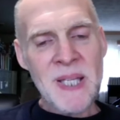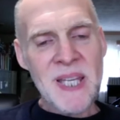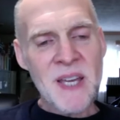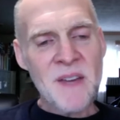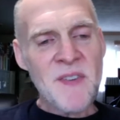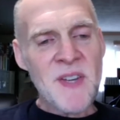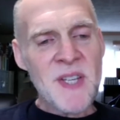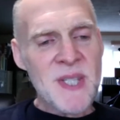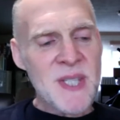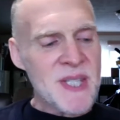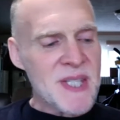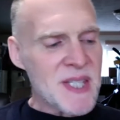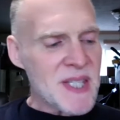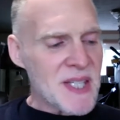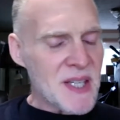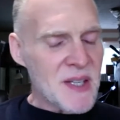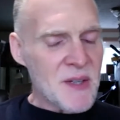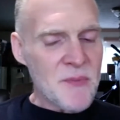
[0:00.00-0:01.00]

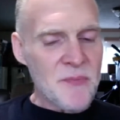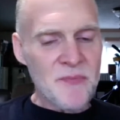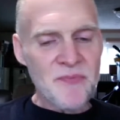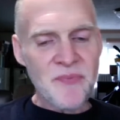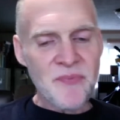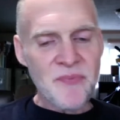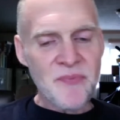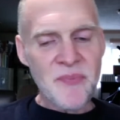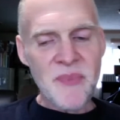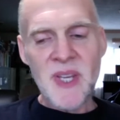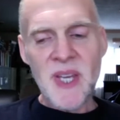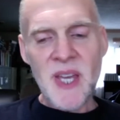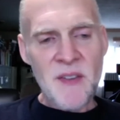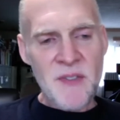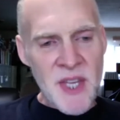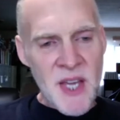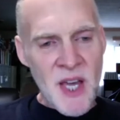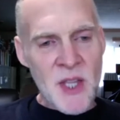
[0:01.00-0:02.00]
if
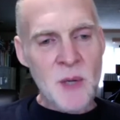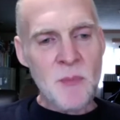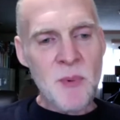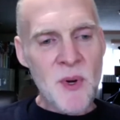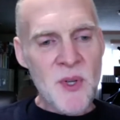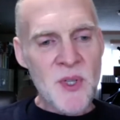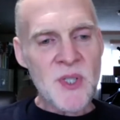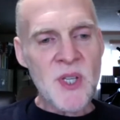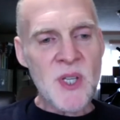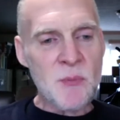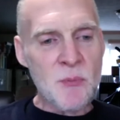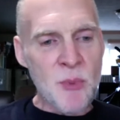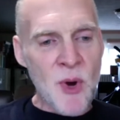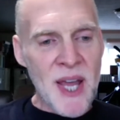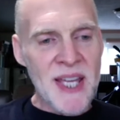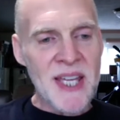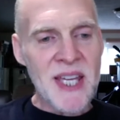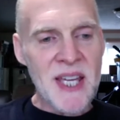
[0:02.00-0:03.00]
the other person is
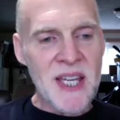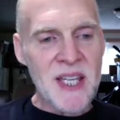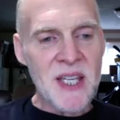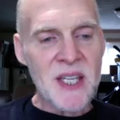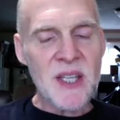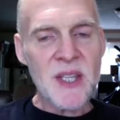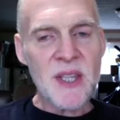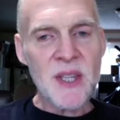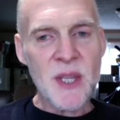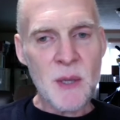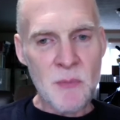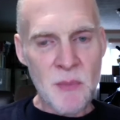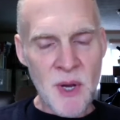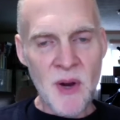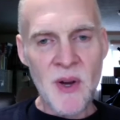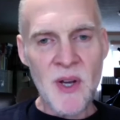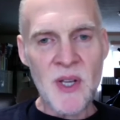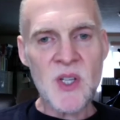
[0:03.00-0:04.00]
breaking the
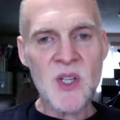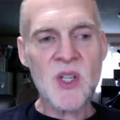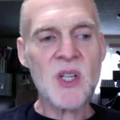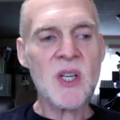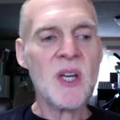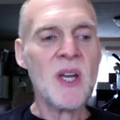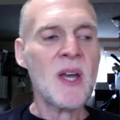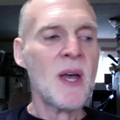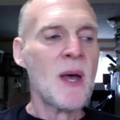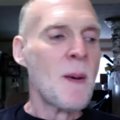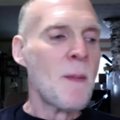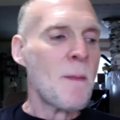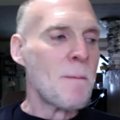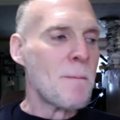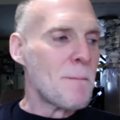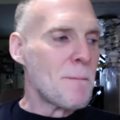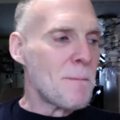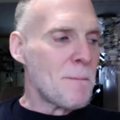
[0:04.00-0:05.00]
marriage
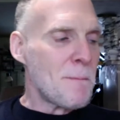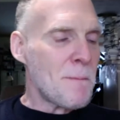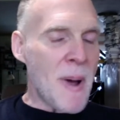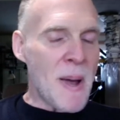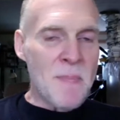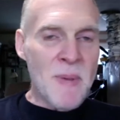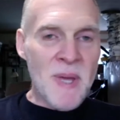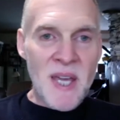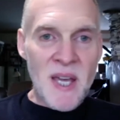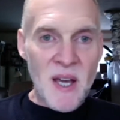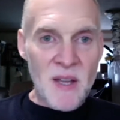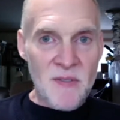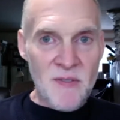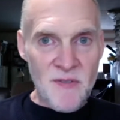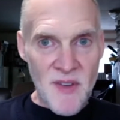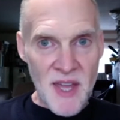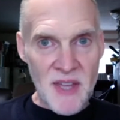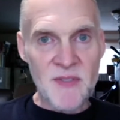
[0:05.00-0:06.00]
by being
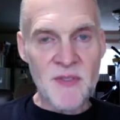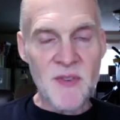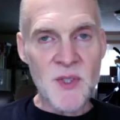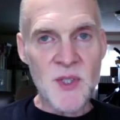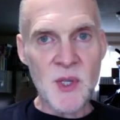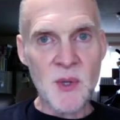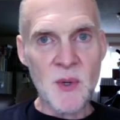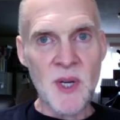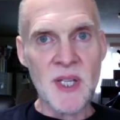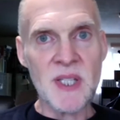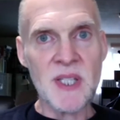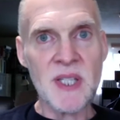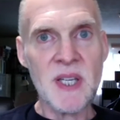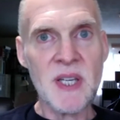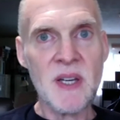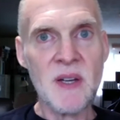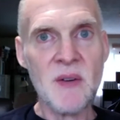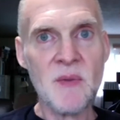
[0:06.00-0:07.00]
unfaithful to it,
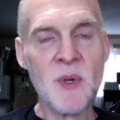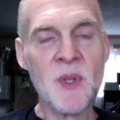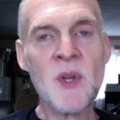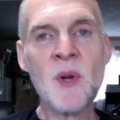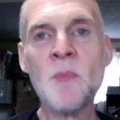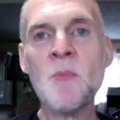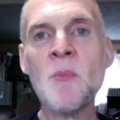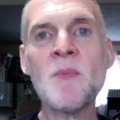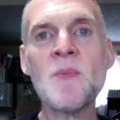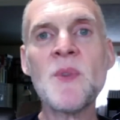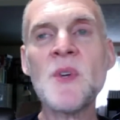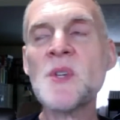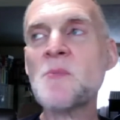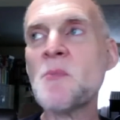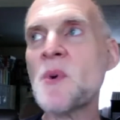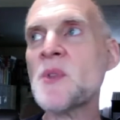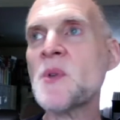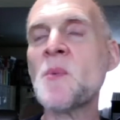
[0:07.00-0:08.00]
well,
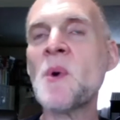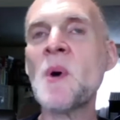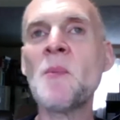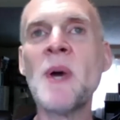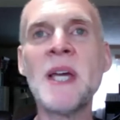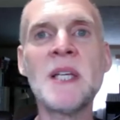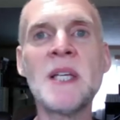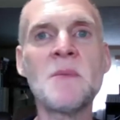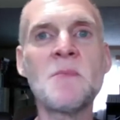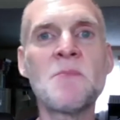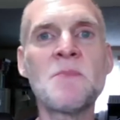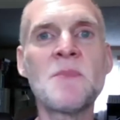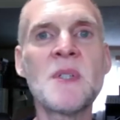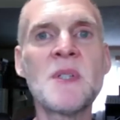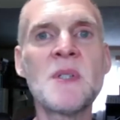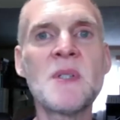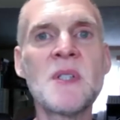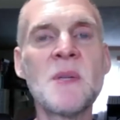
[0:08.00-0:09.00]
there's more than one way
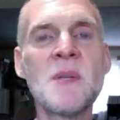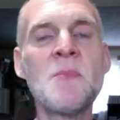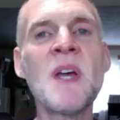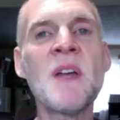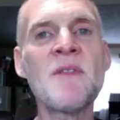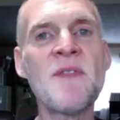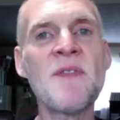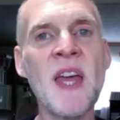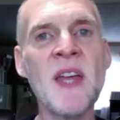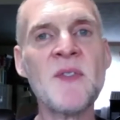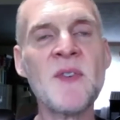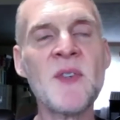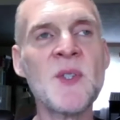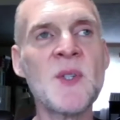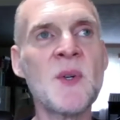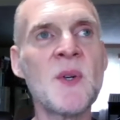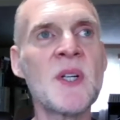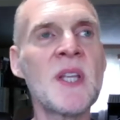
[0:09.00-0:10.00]
to be
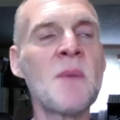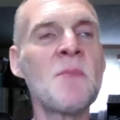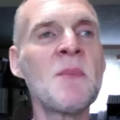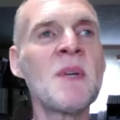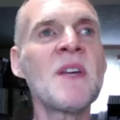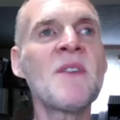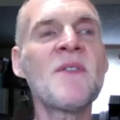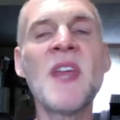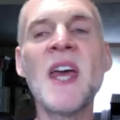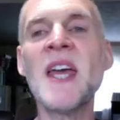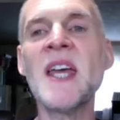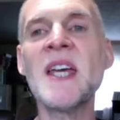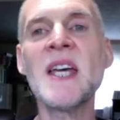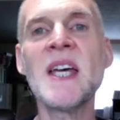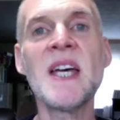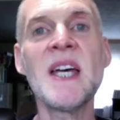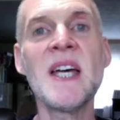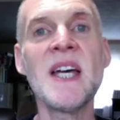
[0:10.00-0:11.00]
unfaithful to it. I mean, if
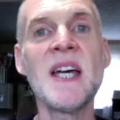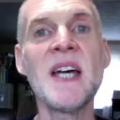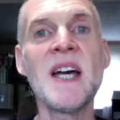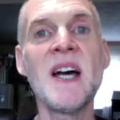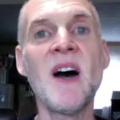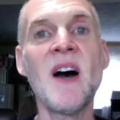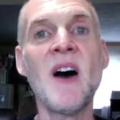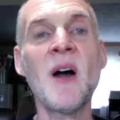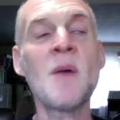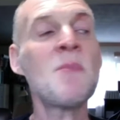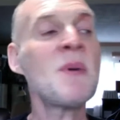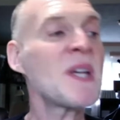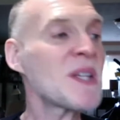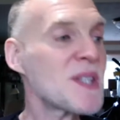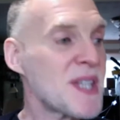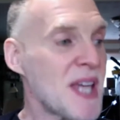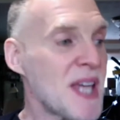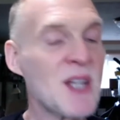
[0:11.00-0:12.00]
they are
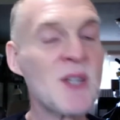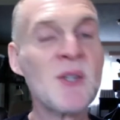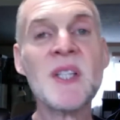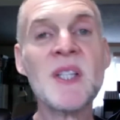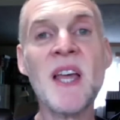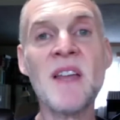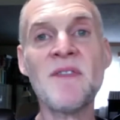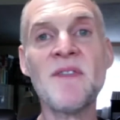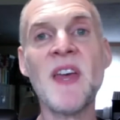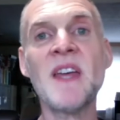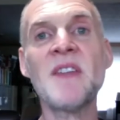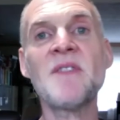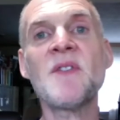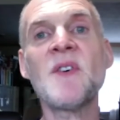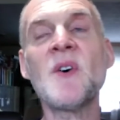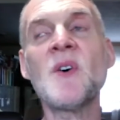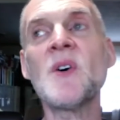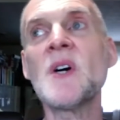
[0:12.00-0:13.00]
being sexually
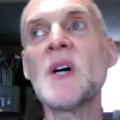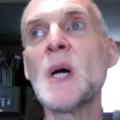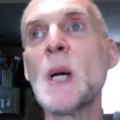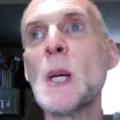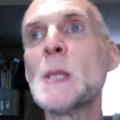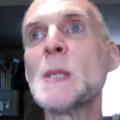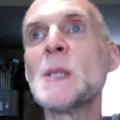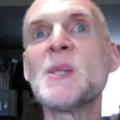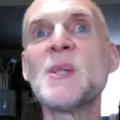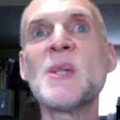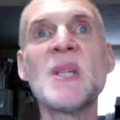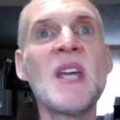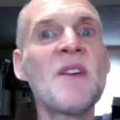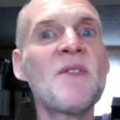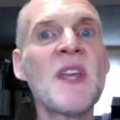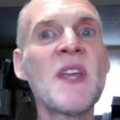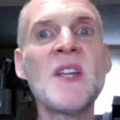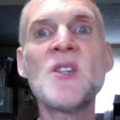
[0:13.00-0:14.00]
unfaithful,
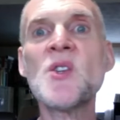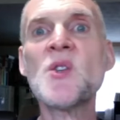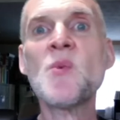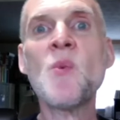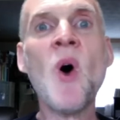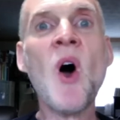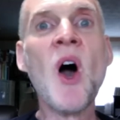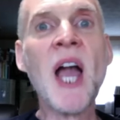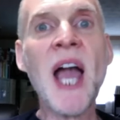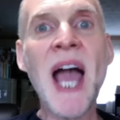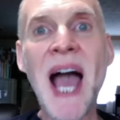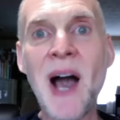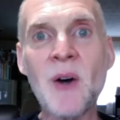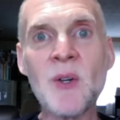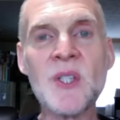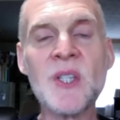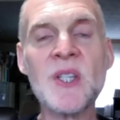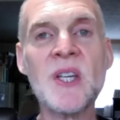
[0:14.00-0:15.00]
if they just walk
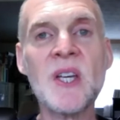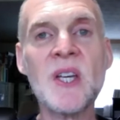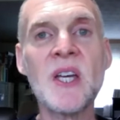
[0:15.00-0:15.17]
out,